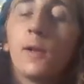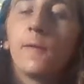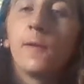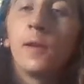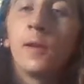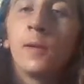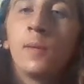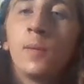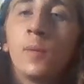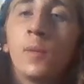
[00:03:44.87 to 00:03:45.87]
elephant,
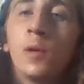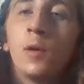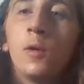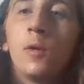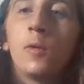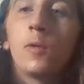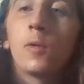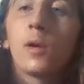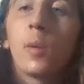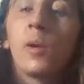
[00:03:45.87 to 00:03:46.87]

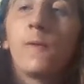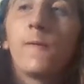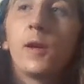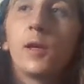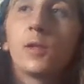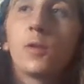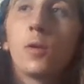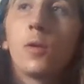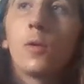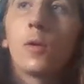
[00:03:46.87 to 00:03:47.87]
origami fish,
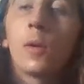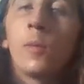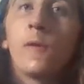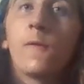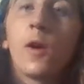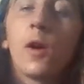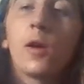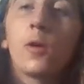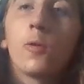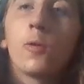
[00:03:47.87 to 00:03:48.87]
origami
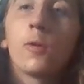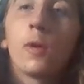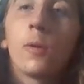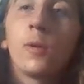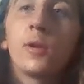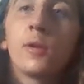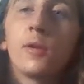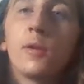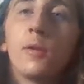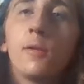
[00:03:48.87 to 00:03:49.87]
frog, origami
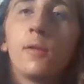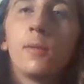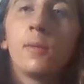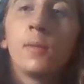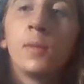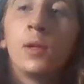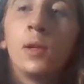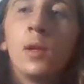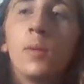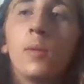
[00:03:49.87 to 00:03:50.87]
turtle.
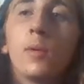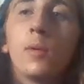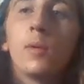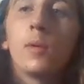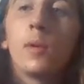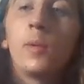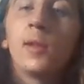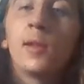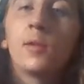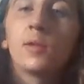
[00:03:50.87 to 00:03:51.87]
I
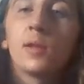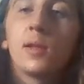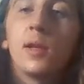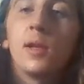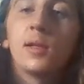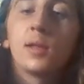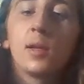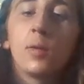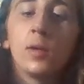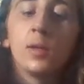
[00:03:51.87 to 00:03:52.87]
mean, those are the
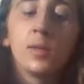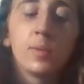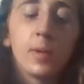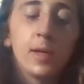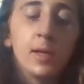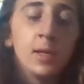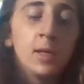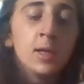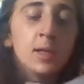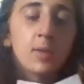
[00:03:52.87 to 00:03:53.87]
easier ones, but
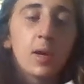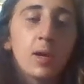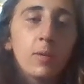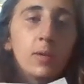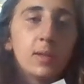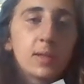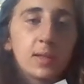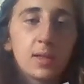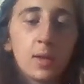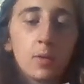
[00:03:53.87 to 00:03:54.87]
so I,
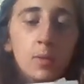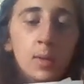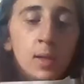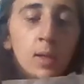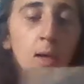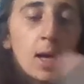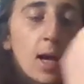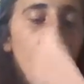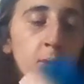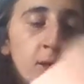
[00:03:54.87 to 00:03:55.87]
so
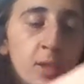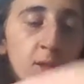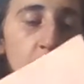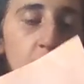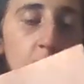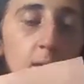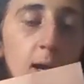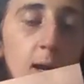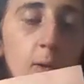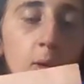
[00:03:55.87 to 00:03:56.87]
I want to show you
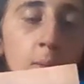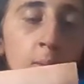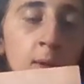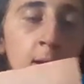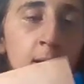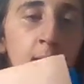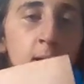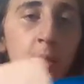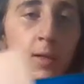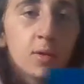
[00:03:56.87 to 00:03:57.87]
how um
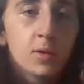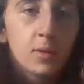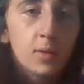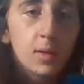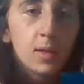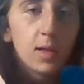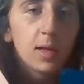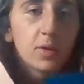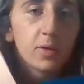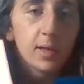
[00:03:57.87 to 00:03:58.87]

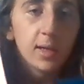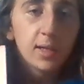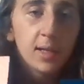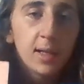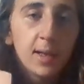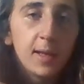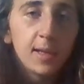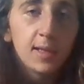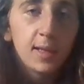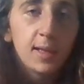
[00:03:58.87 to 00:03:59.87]
like traditionally
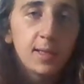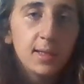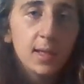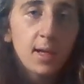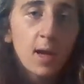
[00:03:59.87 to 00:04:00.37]
this this is the